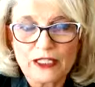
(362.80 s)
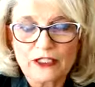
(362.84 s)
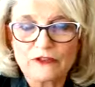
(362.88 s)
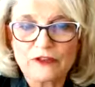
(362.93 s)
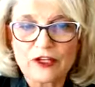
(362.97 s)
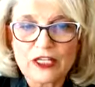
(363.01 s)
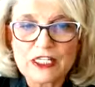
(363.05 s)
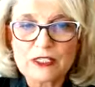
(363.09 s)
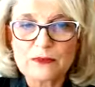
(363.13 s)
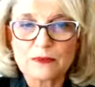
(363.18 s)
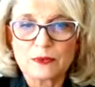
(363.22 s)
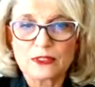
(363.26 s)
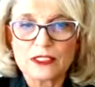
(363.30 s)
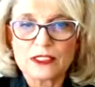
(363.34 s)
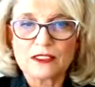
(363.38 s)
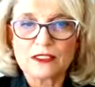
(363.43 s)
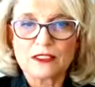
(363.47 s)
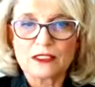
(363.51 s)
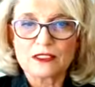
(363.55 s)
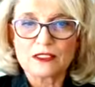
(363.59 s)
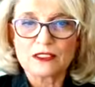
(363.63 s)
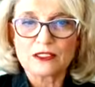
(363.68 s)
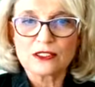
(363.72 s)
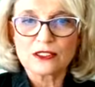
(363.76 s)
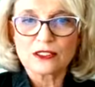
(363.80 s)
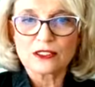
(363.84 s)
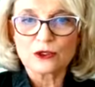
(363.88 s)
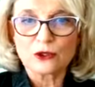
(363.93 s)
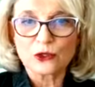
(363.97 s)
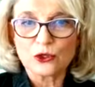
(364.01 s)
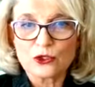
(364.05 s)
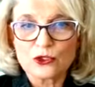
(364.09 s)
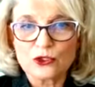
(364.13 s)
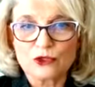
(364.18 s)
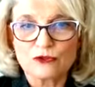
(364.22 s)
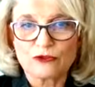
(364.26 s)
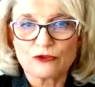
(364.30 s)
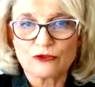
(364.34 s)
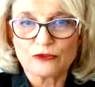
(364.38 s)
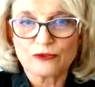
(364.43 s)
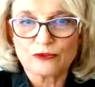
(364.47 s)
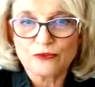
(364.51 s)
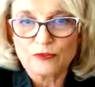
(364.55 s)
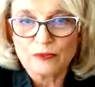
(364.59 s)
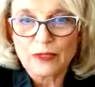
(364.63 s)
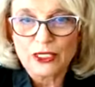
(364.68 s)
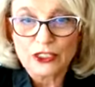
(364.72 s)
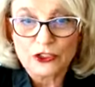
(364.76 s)
investments, this loss
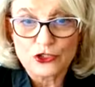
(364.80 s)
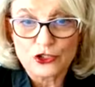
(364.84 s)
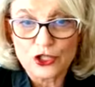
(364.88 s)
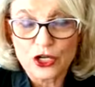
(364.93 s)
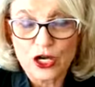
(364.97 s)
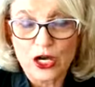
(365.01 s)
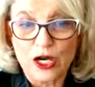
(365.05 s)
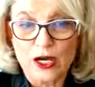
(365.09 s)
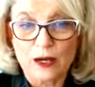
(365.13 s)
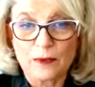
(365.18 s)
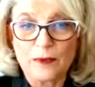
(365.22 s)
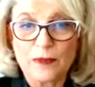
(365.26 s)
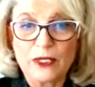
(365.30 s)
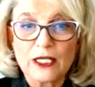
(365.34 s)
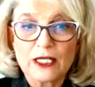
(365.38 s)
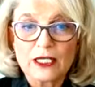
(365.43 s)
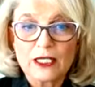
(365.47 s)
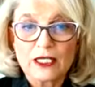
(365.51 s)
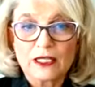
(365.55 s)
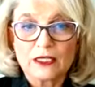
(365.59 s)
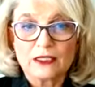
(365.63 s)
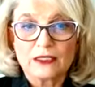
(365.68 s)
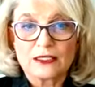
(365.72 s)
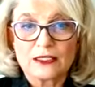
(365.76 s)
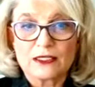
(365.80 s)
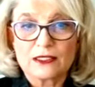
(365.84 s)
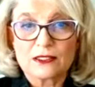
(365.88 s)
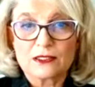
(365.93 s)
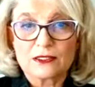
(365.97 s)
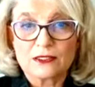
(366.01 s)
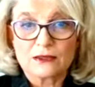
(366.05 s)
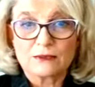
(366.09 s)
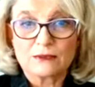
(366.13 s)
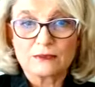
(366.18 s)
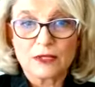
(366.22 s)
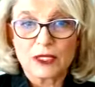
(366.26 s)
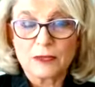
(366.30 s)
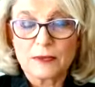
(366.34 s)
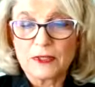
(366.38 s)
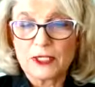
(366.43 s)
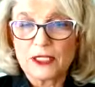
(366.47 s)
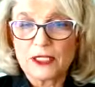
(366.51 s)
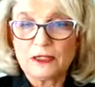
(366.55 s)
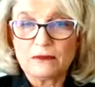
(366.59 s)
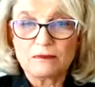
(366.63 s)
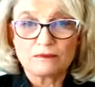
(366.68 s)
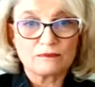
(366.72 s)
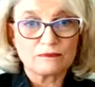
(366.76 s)
of my job, this
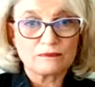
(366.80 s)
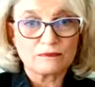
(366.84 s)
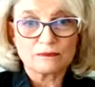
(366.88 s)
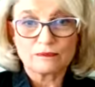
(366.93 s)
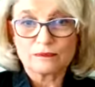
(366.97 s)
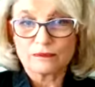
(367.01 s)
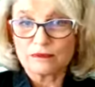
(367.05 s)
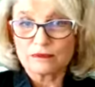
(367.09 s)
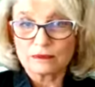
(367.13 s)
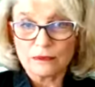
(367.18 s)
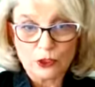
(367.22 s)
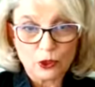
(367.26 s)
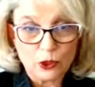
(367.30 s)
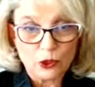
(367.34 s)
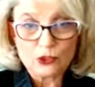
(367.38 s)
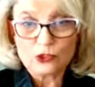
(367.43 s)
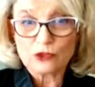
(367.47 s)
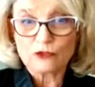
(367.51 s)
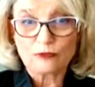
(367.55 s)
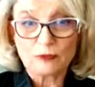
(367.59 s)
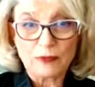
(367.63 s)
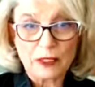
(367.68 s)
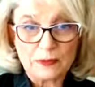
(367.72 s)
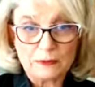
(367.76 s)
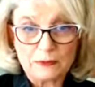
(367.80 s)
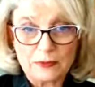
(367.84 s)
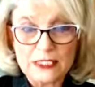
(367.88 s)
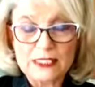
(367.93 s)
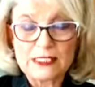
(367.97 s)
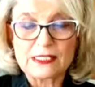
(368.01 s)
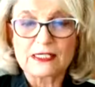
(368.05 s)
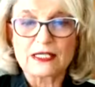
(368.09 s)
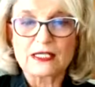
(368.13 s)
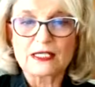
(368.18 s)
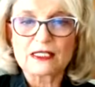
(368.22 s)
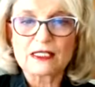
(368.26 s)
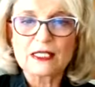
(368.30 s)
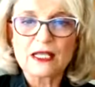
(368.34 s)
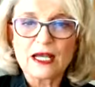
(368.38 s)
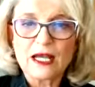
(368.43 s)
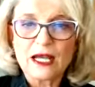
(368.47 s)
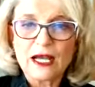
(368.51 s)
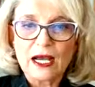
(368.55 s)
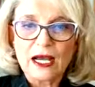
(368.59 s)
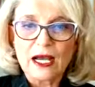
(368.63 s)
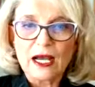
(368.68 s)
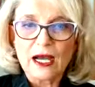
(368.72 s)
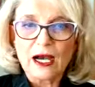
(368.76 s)
maybe loss of my business,
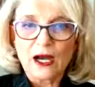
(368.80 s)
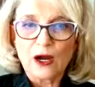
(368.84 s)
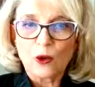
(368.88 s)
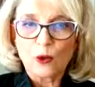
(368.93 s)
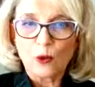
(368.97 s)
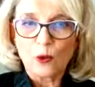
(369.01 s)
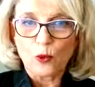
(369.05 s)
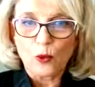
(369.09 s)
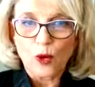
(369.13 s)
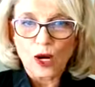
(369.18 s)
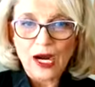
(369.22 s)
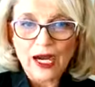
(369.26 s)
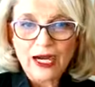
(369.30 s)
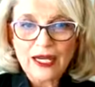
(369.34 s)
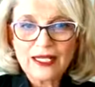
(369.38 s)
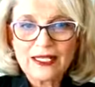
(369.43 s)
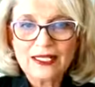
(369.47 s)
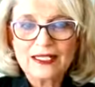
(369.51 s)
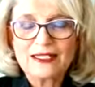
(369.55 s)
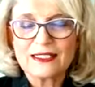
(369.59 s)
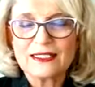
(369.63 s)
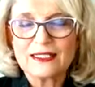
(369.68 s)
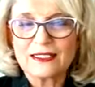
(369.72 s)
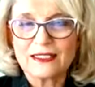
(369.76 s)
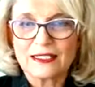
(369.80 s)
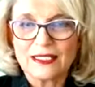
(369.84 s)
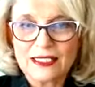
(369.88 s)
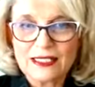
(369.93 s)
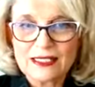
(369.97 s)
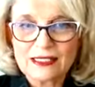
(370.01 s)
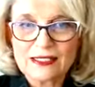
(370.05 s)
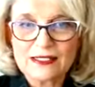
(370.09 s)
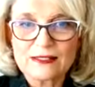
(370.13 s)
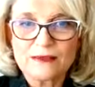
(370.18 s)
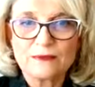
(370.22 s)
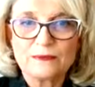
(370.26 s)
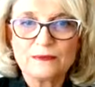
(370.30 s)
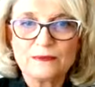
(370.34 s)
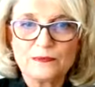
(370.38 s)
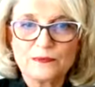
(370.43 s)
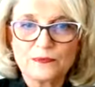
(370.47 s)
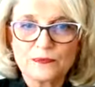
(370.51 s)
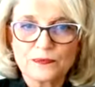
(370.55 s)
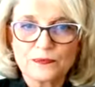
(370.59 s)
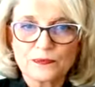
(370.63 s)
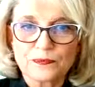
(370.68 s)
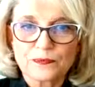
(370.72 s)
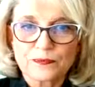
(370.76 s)
why this
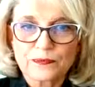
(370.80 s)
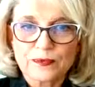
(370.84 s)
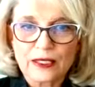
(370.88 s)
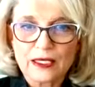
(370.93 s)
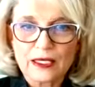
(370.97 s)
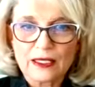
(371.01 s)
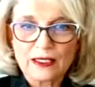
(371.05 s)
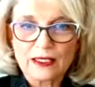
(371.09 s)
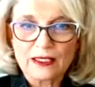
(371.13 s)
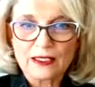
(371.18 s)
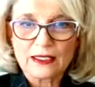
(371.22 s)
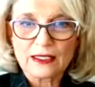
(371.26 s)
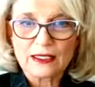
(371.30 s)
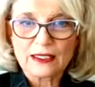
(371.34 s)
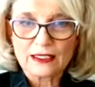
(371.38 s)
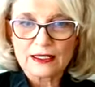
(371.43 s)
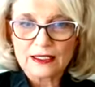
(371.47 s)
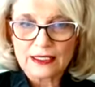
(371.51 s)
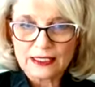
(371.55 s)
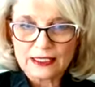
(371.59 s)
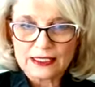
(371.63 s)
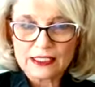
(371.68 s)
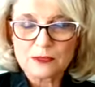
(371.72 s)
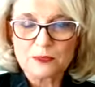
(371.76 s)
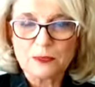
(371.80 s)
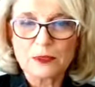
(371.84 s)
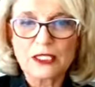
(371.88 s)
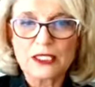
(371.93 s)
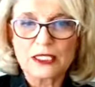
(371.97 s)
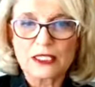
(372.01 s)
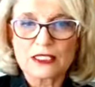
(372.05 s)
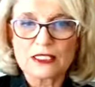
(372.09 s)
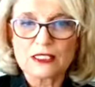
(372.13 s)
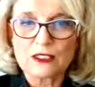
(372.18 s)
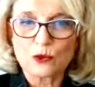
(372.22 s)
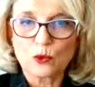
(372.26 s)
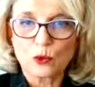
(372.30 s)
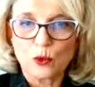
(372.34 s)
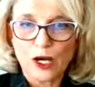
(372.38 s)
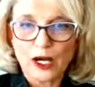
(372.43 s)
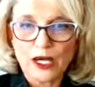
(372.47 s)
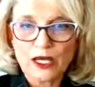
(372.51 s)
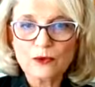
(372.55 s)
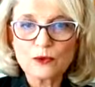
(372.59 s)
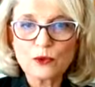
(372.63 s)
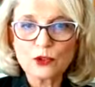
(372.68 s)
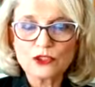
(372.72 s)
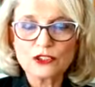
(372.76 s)
experience,
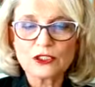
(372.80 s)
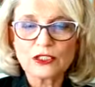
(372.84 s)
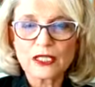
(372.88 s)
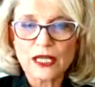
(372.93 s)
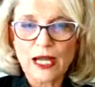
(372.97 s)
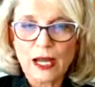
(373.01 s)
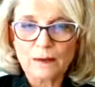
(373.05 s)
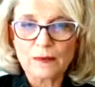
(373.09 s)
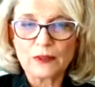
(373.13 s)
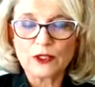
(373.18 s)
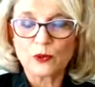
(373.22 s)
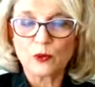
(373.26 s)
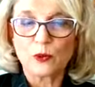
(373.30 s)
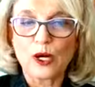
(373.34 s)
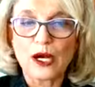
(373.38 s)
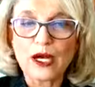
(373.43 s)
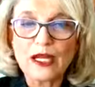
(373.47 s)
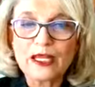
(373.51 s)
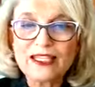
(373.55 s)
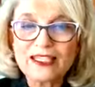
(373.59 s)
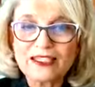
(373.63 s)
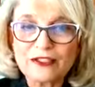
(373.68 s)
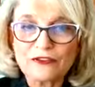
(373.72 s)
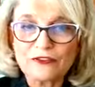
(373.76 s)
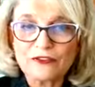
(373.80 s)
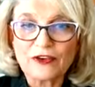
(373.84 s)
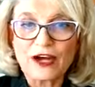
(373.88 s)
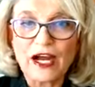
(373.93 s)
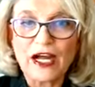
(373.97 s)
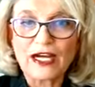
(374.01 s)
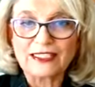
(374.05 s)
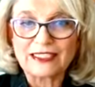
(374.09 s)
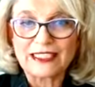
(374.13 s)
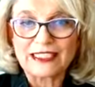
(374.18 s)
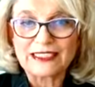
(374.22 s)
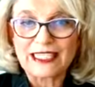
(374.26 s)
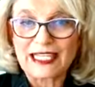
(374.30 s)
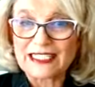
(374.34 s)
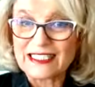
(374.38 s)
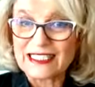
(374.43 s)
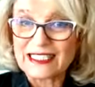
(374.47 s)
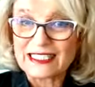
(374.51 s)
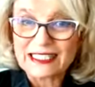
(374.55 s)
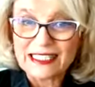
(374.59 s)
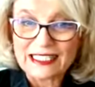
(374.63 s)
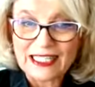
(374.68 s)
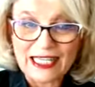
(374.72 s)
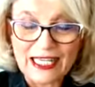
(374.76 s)
why what happened, why the fact that I
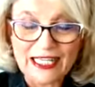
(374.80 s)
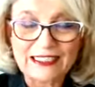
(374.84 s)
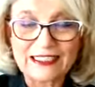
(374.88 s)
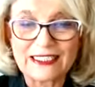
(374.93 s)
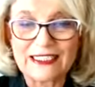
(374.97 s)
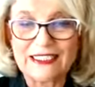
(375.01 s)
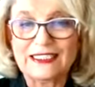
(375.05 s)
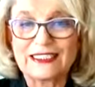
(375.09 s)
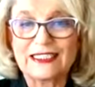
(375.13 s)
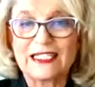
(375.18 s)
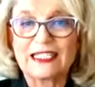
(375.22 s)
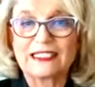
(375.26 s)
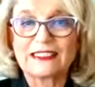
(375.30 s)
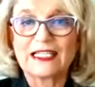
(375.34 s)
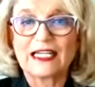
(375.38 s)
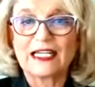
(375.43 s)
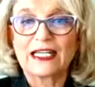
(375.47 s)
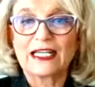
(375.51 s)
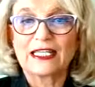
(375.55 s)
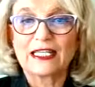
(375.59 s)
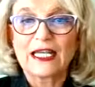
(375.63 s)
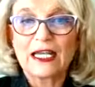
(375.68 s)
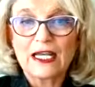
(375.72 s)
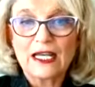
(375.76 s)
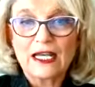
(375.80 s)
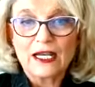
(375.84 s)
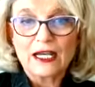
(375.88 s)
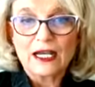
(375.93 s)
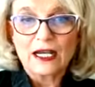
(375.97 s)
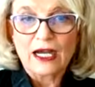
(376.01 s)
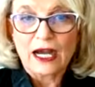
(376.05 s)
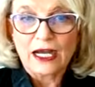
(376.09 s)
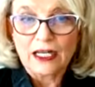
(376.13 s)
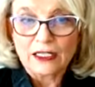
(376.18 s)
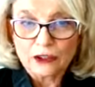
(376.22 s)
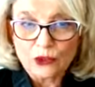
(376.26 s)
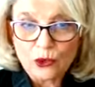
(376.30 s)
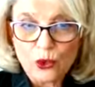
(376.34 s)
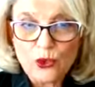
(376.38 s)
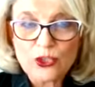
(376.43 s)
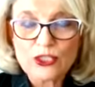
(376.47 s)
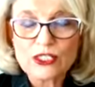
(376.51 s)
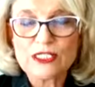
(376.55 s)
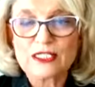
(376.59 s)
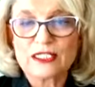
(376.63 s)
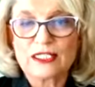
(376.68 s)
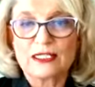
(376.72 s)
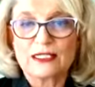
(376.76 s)
didn't get it, that I, I
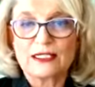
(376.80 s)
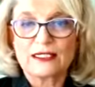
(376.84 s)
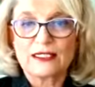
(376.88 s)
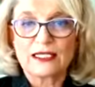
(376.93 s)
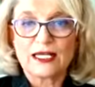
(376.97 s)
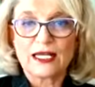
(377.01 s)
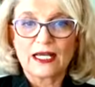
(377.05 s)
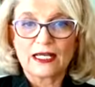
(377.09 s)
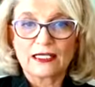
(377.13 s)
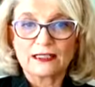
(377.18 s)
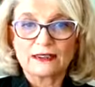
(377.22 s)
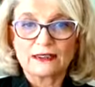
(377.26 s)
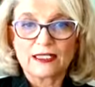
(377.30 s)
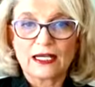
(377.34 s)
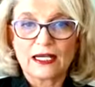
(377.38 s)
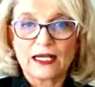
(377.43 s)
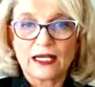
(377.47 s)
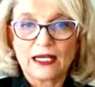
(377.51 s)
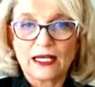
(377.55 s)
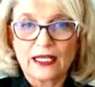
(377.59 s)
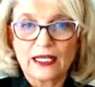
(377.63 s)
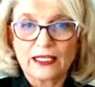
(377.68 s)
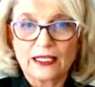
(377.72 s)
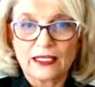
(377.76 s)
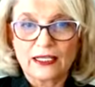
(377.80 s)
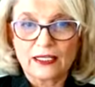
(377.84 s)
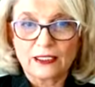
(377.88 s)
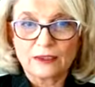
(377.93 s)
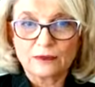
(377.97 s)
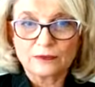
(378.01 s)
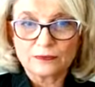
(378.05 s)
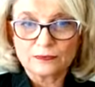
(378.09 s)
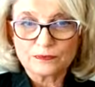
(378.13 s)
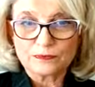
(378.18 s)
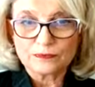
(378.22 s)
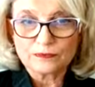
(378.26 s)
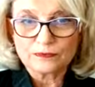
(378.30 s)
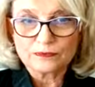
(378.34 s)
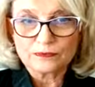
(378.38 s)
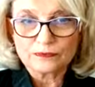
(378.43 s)
lost it, that I um,